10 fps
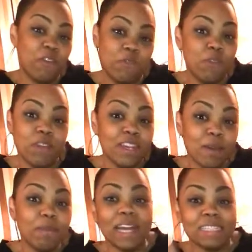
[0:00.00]
If you end
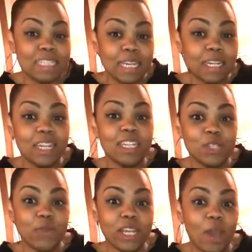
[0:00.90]
up not seeing it in
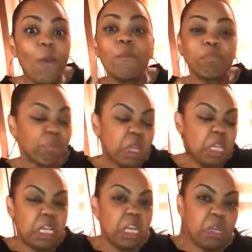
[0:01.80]
this video,
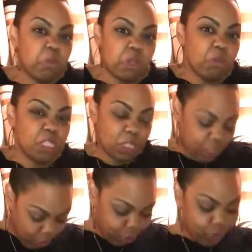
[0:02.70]
it wasn't
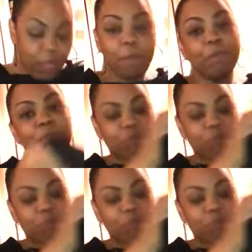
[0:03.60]
cute. Okay.